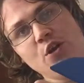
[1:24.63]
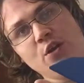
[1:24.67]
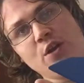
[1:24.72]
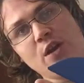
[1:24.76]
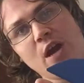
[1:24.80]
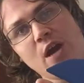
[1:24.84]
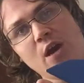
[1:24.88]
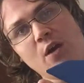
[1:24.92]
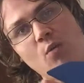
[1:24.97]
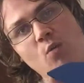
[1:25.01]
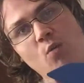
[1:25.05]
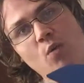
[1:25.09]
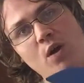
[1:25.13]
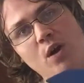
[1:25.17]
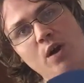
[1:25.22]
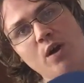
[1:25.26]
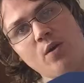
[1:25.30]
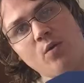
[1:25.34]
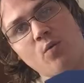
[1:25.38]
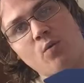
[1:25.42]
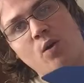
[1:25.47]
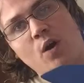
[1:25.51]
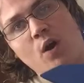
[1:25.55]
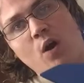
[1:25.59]
You got
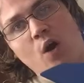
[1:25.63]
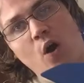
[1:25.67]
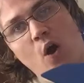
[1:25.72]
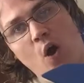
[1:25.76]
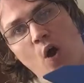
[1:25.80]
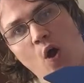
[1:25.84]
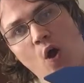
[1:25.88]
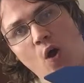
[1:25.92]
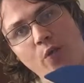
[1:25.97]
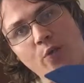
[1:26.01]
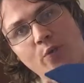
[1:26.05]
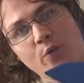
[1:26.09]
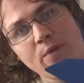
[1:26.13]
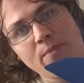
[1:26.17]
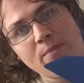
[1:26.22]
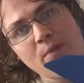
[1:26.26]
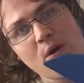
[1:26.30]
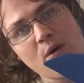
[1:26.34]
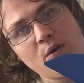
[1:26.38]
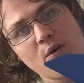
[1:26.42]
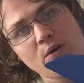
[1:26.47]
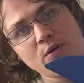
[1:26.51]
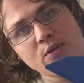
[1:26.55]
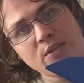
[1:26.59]
one where all 3
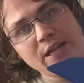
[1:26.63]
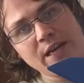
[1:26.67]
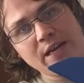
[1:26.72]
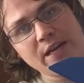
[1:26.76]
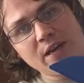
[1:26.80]
motors